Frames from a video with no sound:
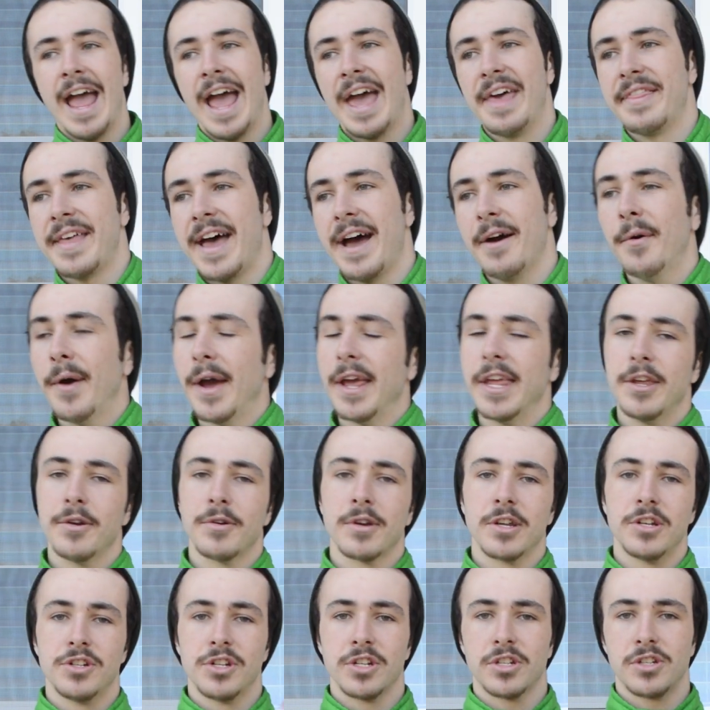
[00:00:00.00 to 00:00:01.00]
and that way you
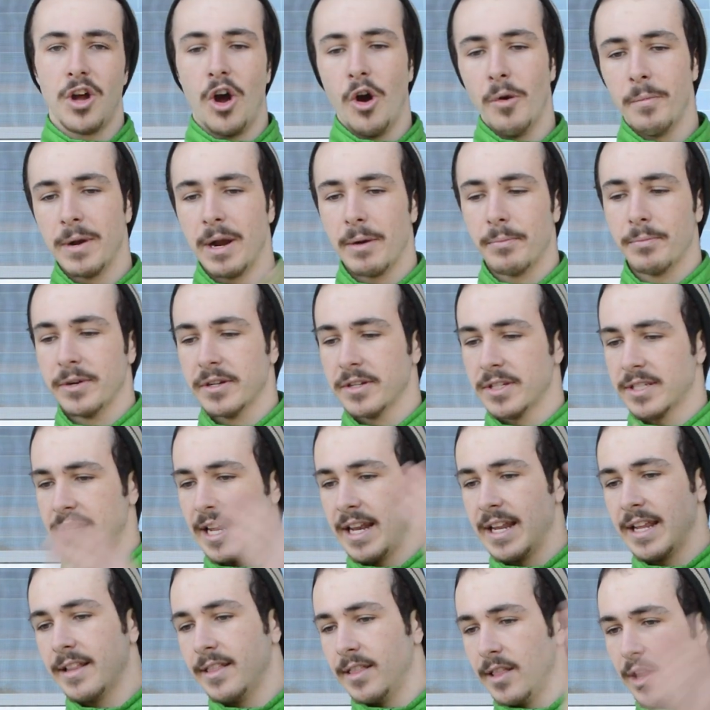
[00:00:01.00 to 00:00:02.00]
can just open up
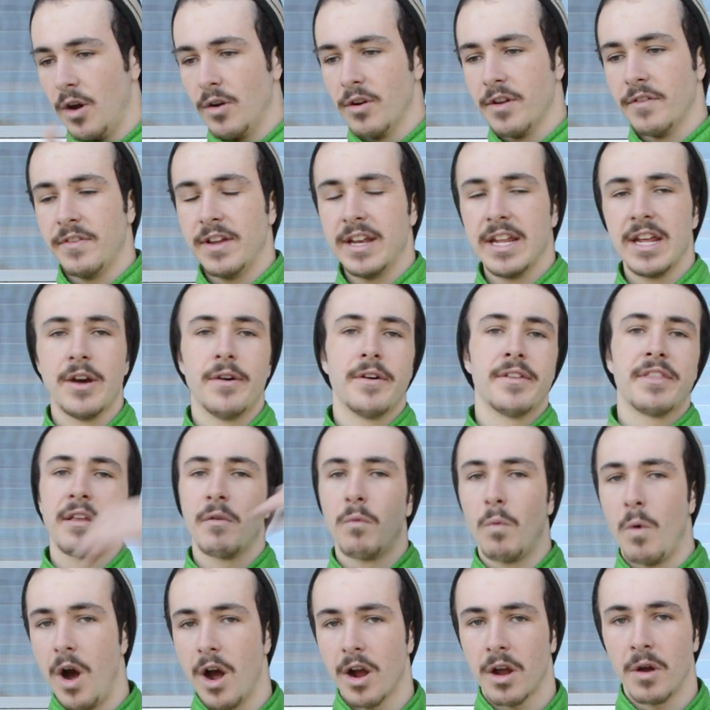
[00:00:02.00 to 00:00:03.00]
Reelsteady, load a video, and
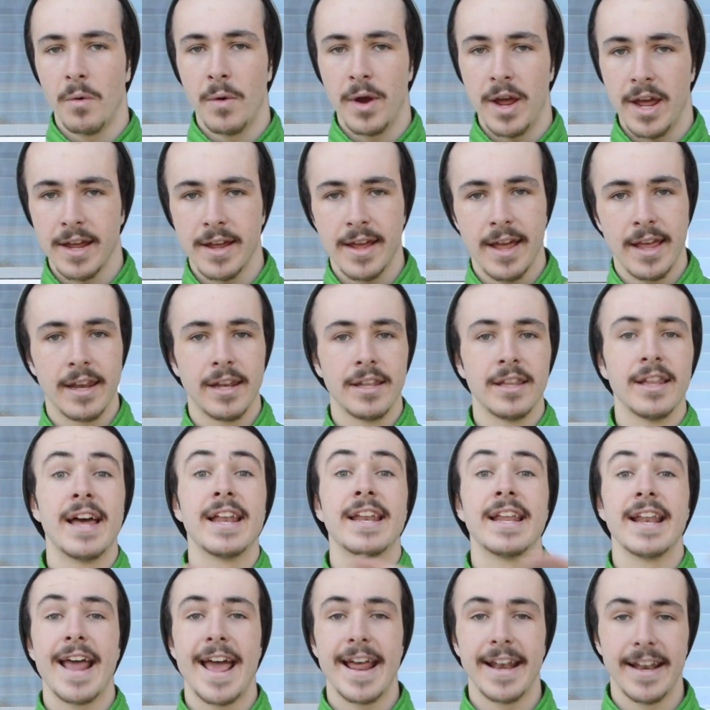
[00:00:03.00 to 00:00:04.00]
then walk away and
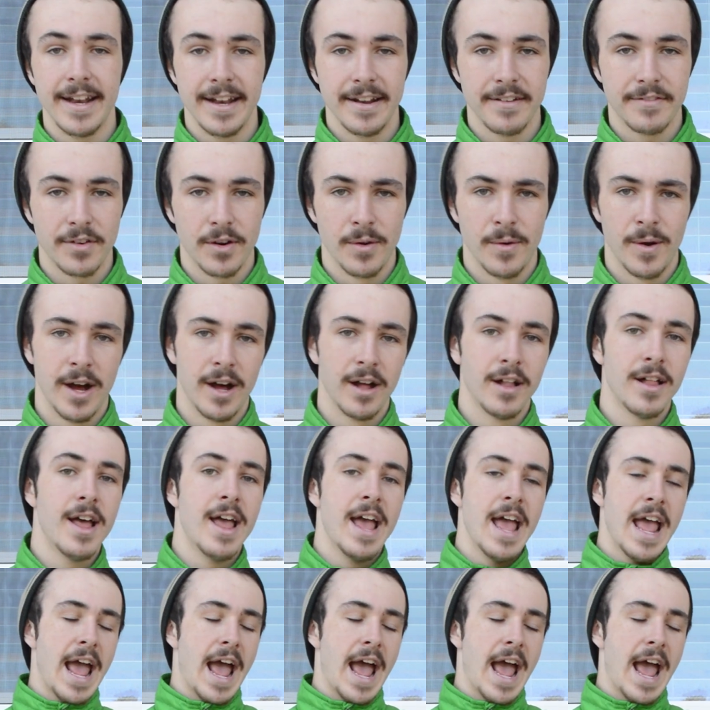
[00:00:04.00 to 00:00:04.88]
let it edit it for a while,